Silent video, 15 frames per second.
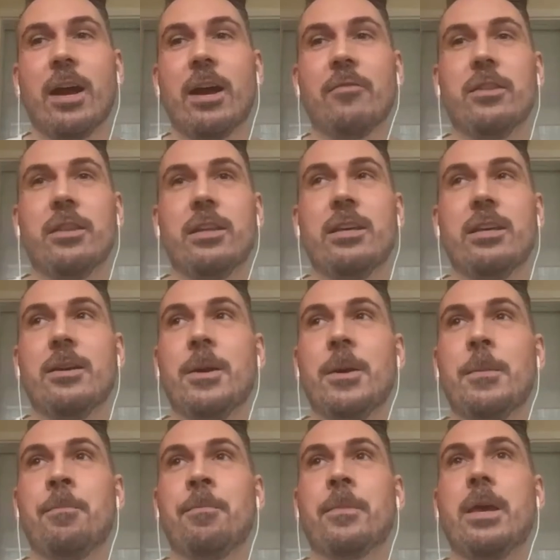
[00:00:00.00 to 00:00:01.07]
have the
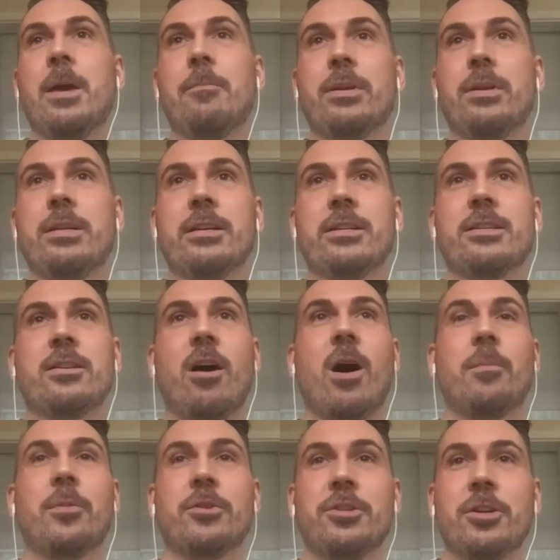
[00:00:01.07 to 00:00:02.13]
impetus,
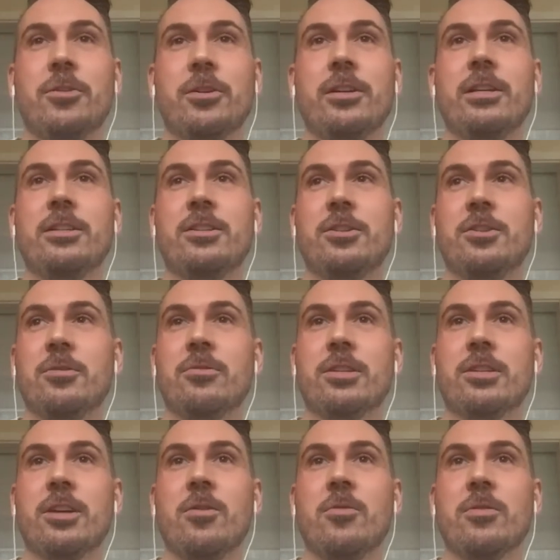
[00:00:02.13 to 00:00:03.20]
opportunity to do
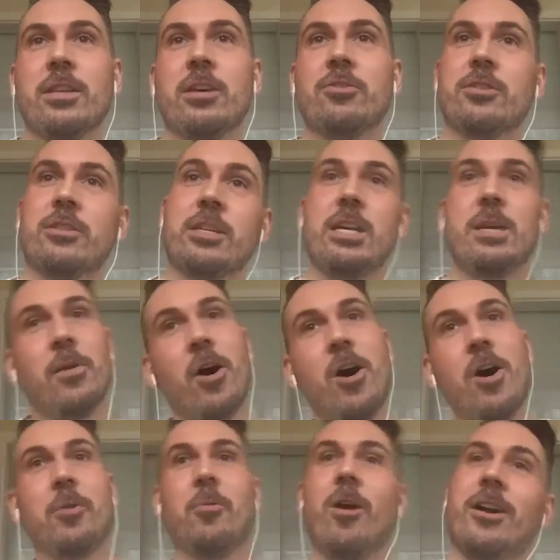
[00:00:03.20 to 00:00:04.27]
so, they'll just keep
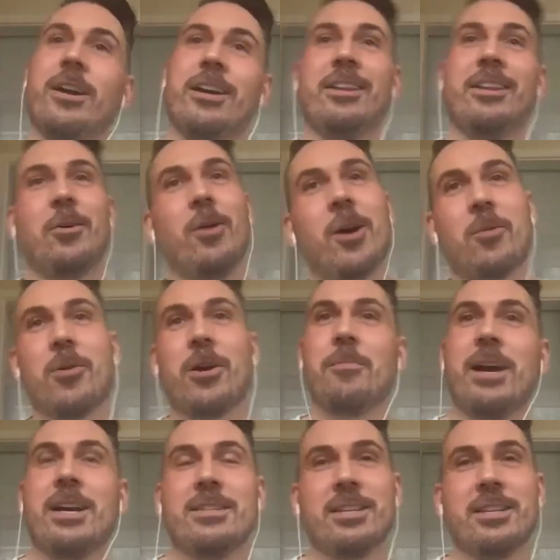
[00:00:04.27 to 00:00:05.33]
on walking. They'll walk right
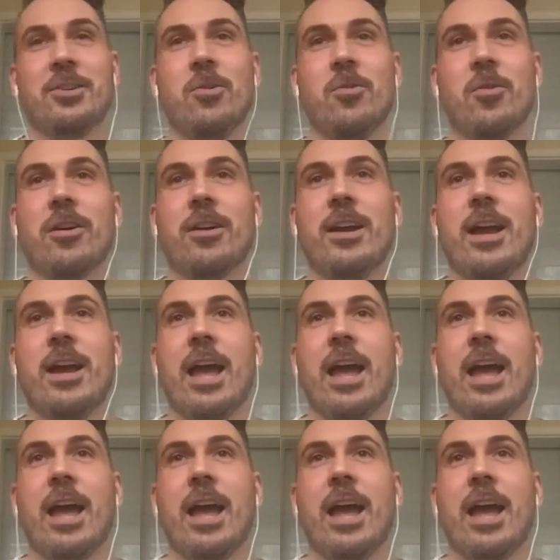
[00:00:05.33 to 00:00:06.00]
past that door.